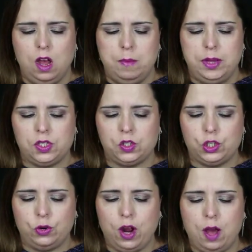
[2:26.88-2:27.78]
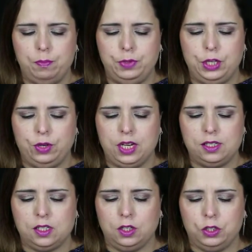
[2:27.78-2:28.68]
Mistura Beauty
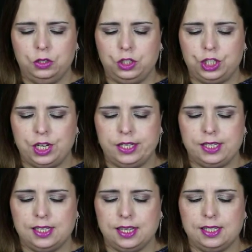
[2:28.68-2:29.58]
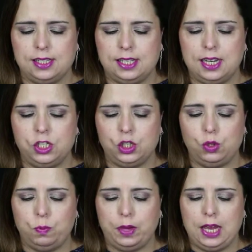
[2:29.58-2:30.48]
Solutions
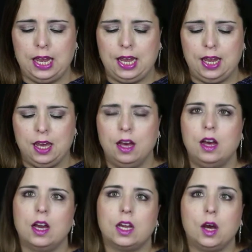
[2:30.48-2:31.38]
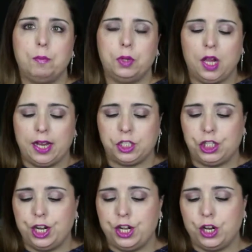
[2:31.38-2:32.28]
C2P
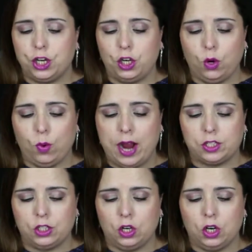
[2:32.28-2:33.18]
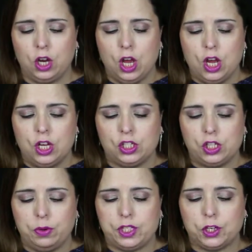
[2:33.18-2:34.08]
Complexion Corrector.
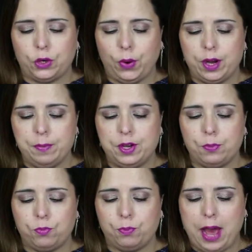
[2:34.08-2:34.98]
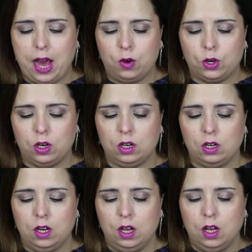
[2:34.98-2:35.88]
So it's a cream to powder